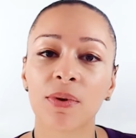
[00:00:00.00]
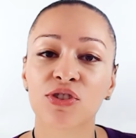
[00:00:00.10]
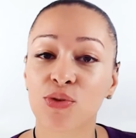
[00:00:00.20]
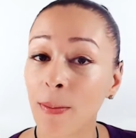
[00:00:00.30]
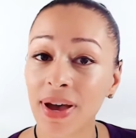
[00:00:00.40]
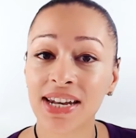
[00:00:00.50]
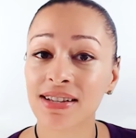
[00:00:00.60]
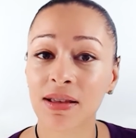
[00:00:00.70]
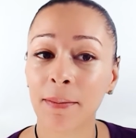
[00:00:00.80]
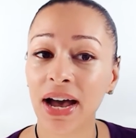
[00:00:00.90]

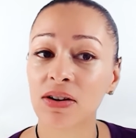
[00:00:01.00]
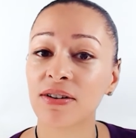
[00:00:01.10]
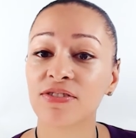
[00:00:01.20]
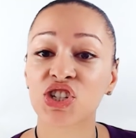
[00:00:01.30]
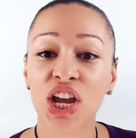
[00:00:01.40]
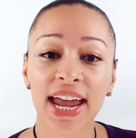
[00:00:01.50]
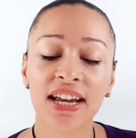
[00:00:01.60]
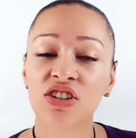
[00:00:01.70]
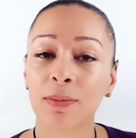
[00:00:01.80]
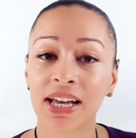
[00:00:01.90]
tremendous amount of
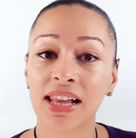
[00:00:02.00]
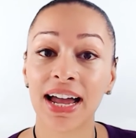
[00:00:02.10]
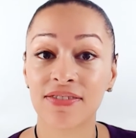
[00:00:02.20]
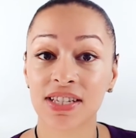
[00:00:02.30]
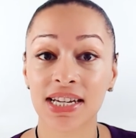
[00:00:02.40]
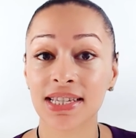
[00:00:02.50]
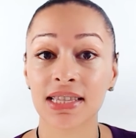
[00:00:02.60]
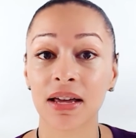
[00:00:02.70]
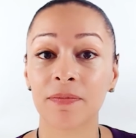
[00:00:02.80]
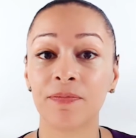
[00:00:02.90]
change in my life since
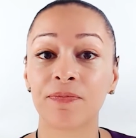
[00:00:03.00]
then.